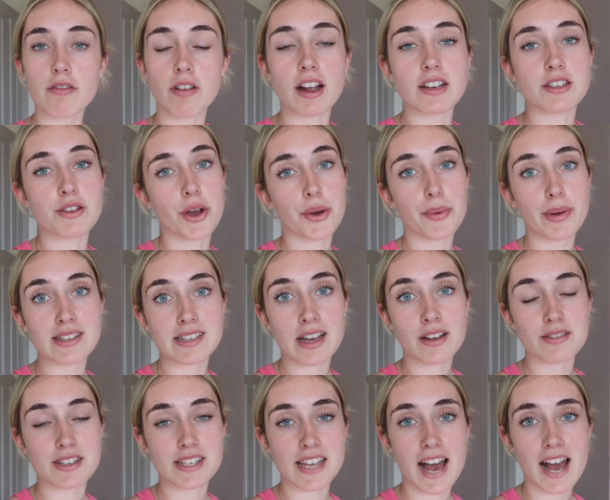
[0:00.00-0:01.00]
Right, so I went
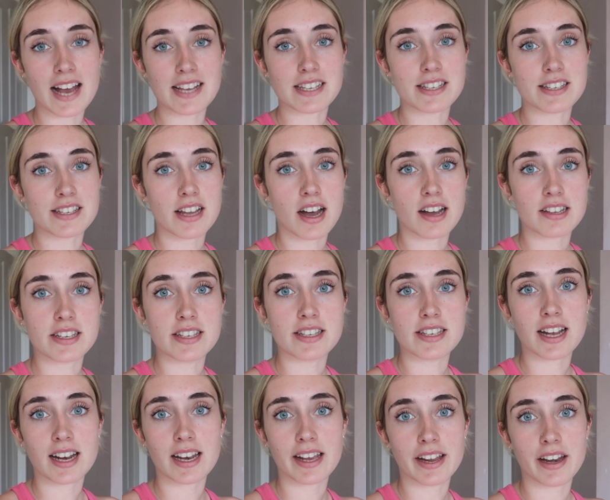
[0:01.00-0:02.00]
downstairs and started to
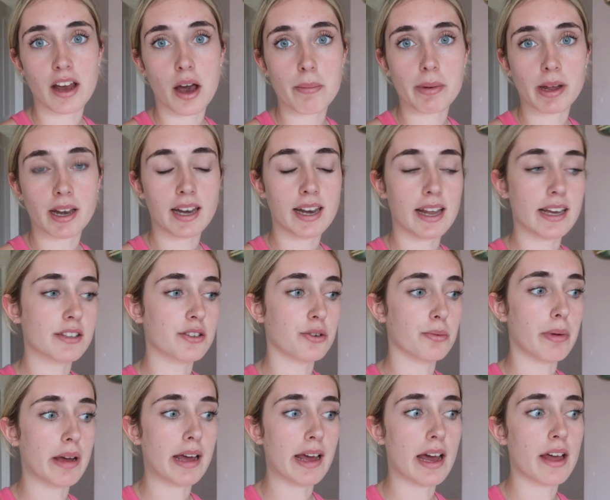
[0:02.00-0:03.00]
clean up a little
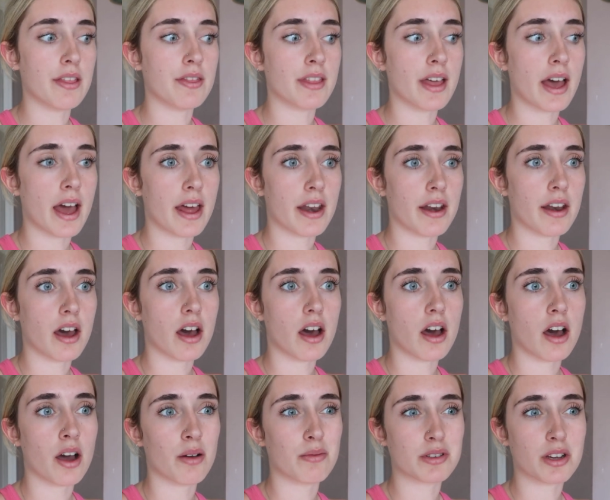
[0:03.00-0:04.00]
bit and then
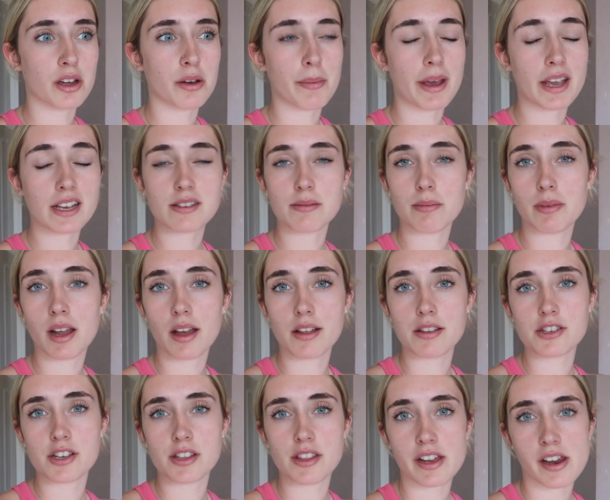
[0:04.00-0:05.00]
I was going to make some
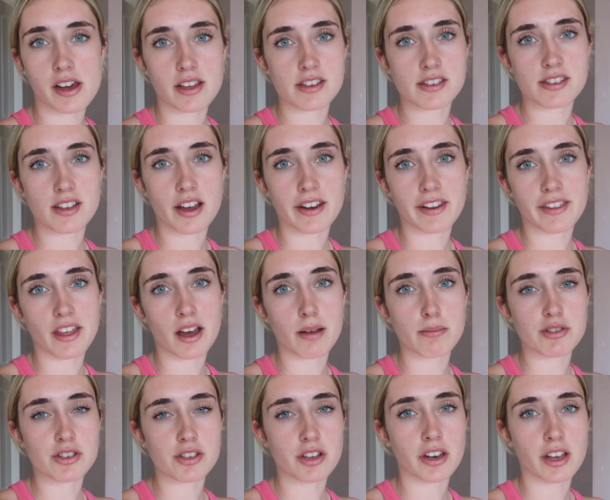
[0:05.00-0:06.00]
lunch and then I decided that I'm
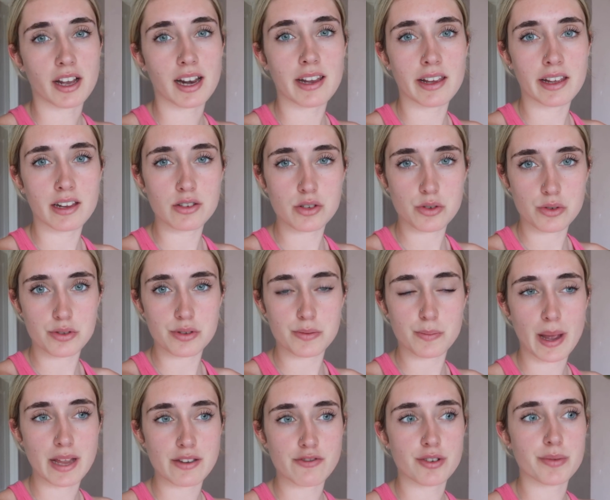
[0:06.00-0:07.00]
just going to clean John's
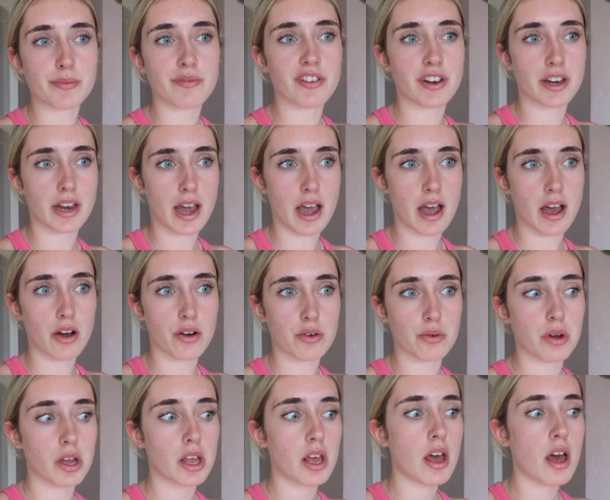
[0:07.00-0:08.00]
bedroom for
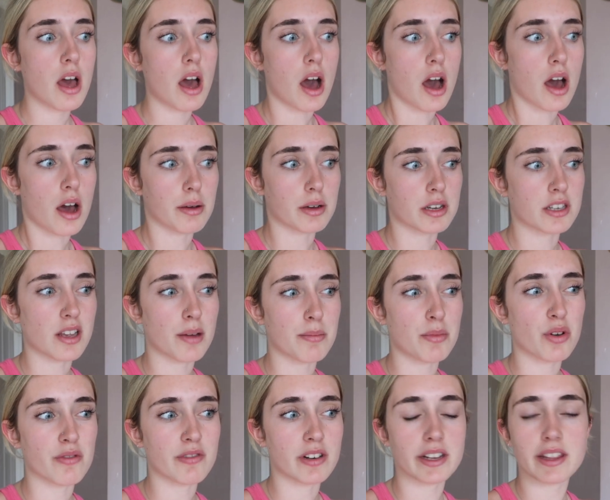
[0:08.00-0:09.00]
now because uh, I'm
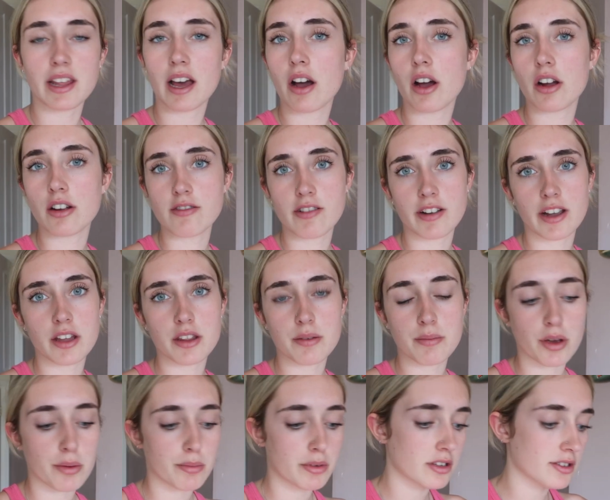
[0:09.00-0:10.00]
not really that hungry at the
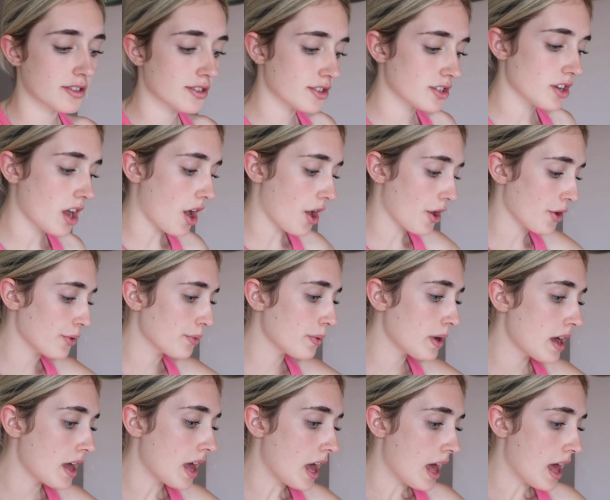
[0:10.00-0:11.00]
moment. So,
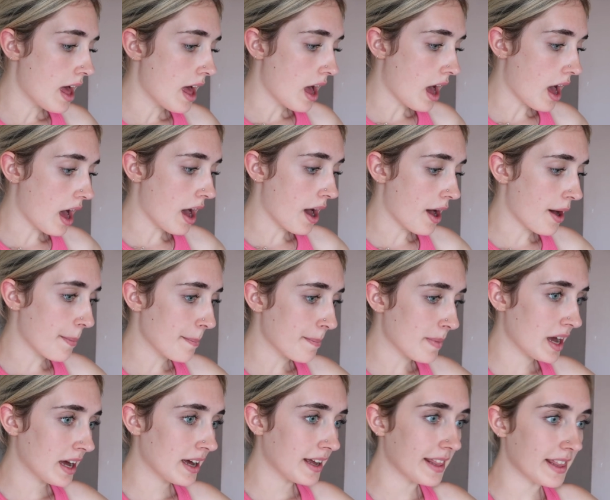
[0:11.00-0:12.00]
um,
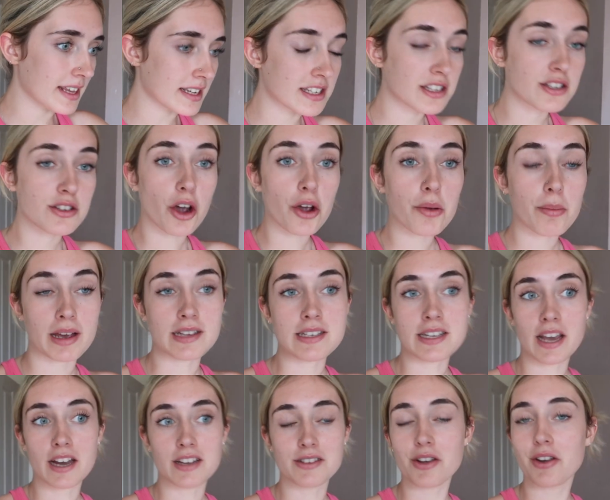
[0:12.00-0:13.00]
this is so
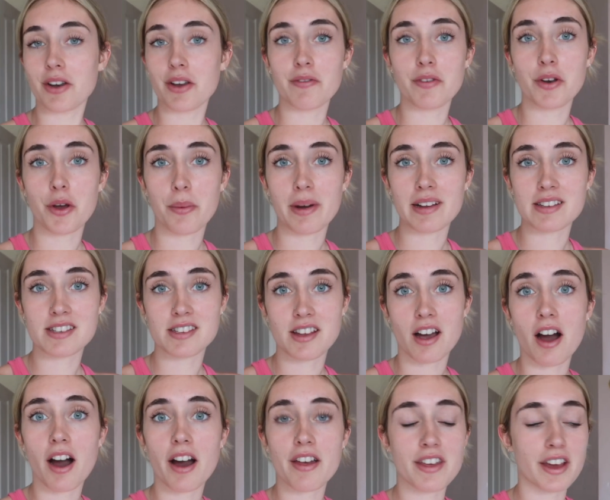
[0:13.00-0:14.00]
messy, I don't even know where to
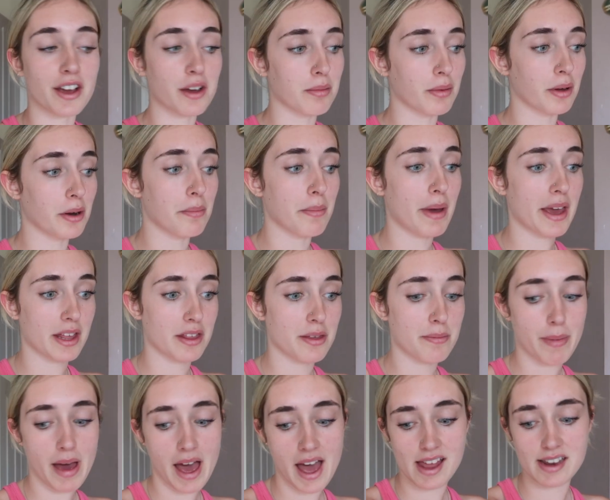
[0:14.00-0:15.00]
start. I think I'm going to make the
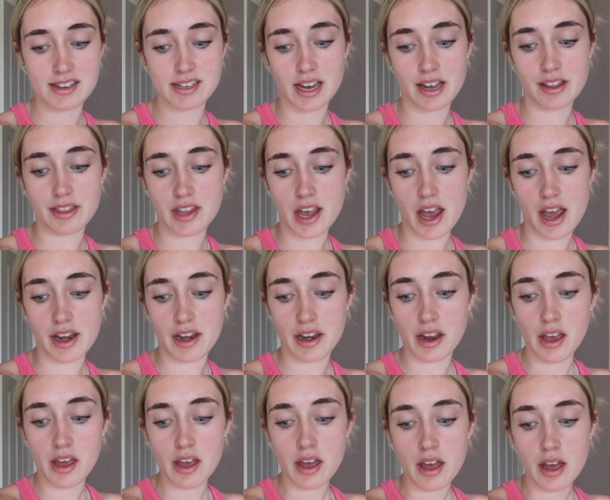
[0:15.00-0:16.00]
bed and then
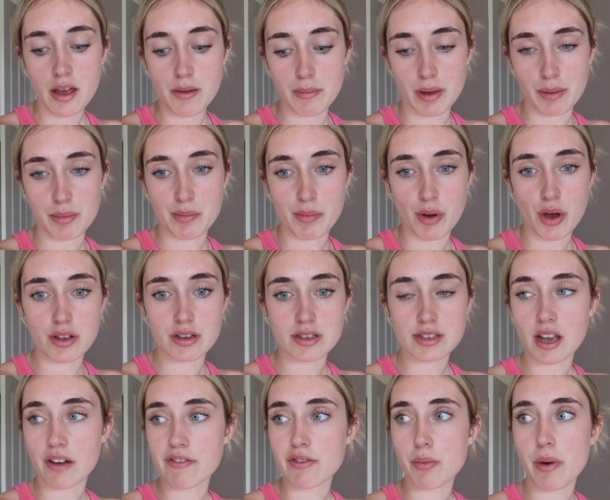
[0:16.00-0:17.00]
maybe put
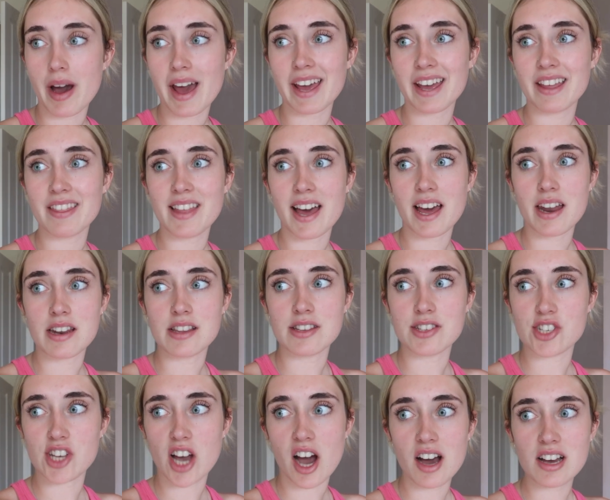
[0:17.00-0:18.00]
stuff away and then
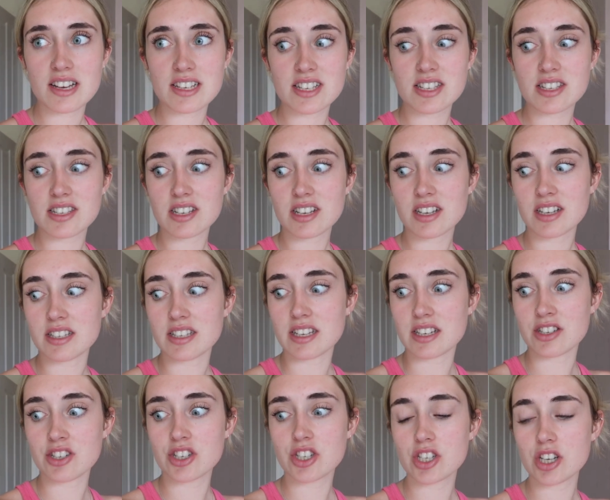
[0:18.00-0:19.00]
dust because
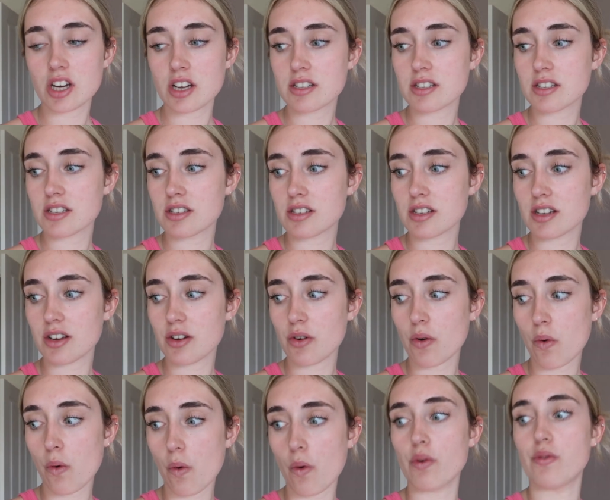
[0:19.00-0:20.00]
it's just
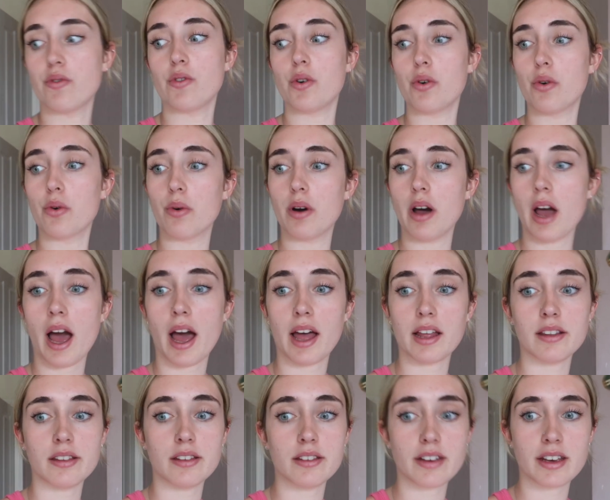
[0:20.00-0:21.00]
awful
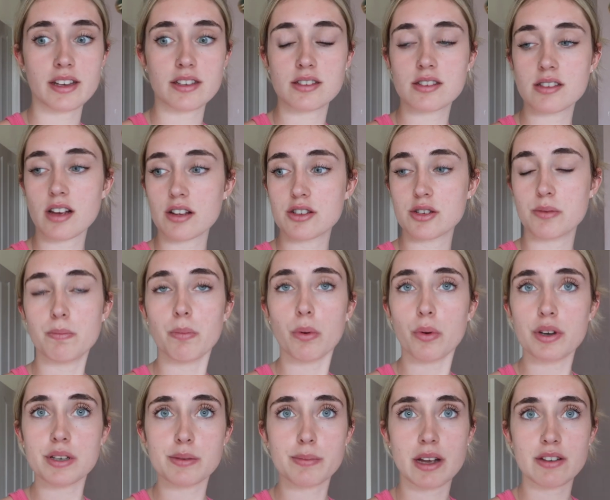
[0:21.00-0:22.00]
and it's such a
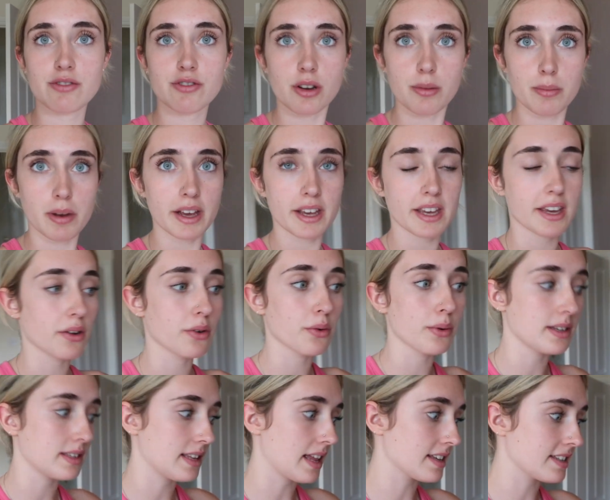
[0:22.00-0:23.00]
boy's bedroom. Like, he
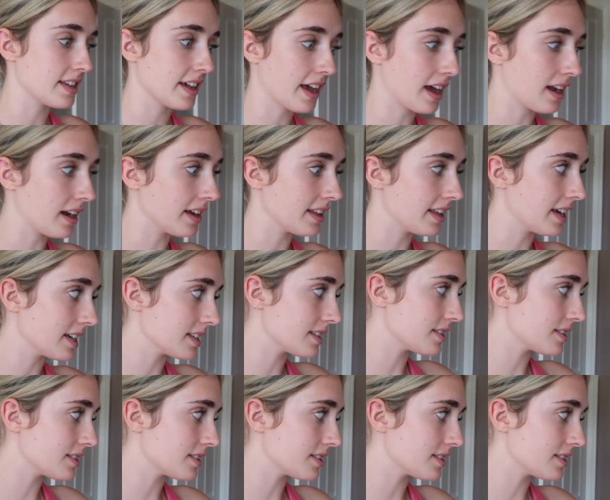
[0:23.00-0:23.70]
always lets it get like this.